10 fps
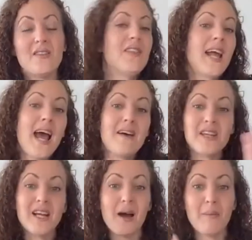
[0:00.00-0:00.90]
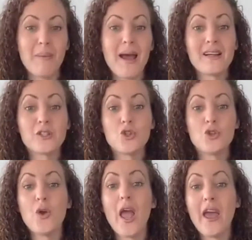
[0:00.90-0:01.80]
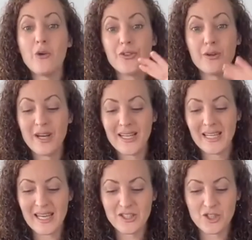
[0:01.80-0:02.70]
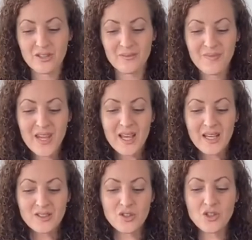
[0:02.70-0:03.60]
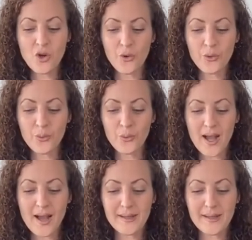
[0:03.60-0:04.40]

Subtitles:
they haven't come back to healthy regulation. So,